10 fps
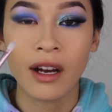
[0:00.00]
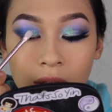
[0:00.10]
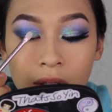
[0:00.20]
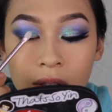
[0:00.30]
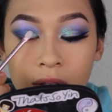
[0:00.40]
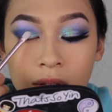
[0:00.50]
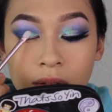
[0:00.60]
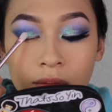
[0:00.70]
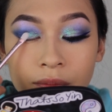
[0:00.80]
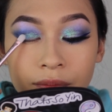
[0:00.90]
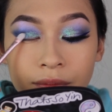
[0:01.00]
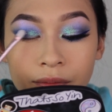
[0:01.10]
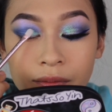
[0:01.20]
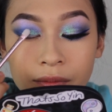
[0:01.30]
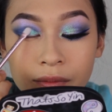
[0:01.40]
onto the inner
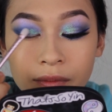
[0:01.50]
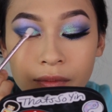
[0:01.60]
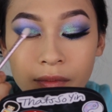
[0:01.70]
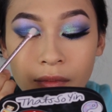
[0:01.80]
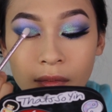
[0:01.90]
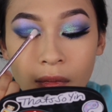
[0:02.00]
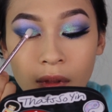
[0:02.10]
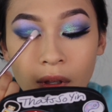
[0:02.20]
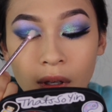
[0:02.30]
half of our eyelid.